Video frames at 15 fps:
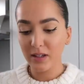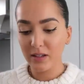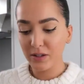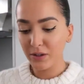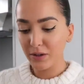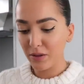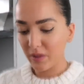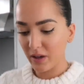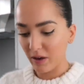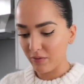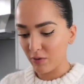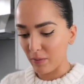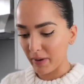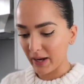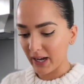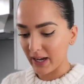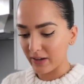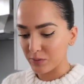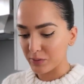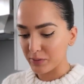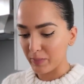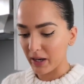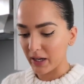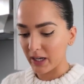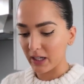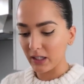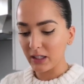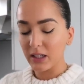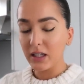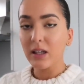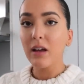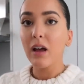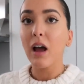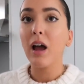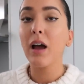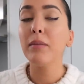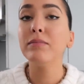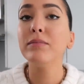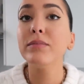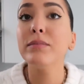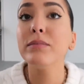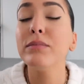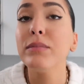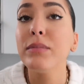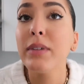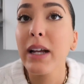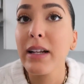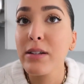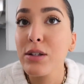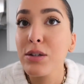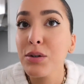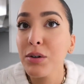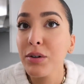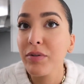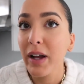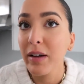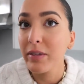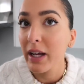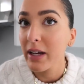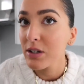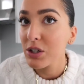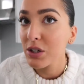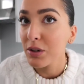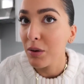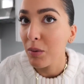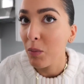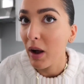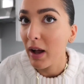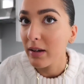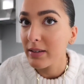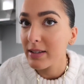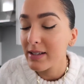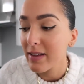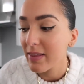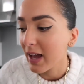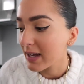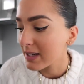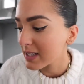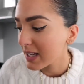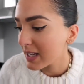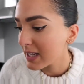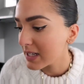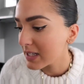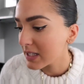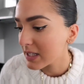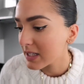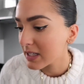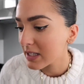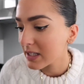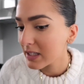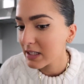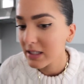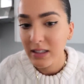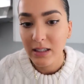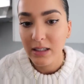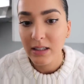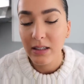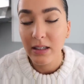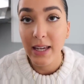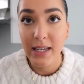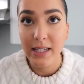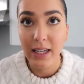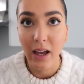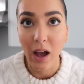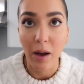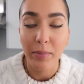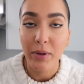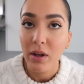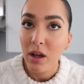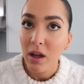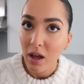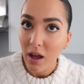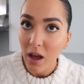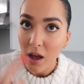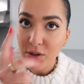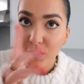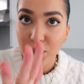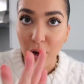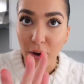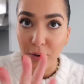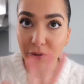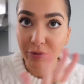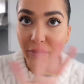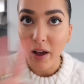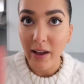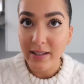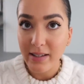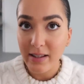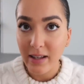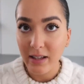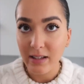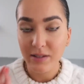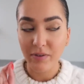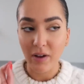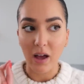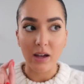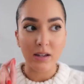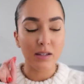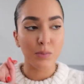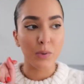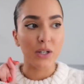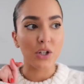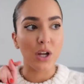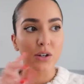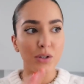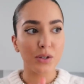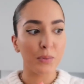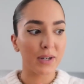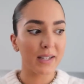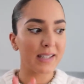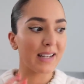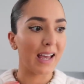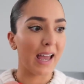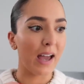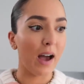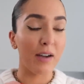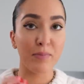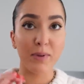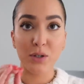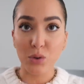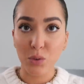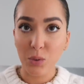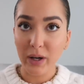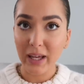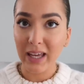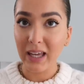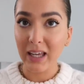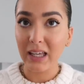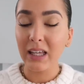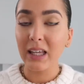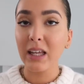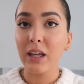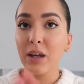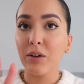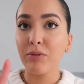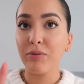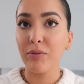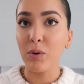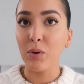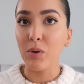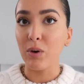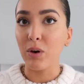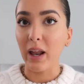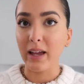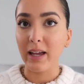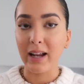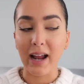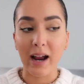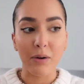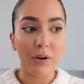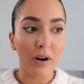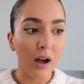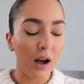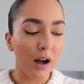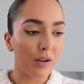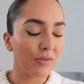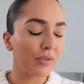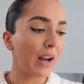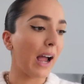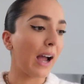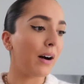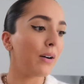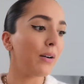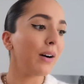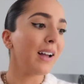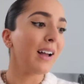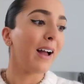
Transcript: It's a good thing I've got my candles burning. Let's talk foundation whilst that is heating up. So first things first, which I just wanna say, I've been talking for like an hour and a half now.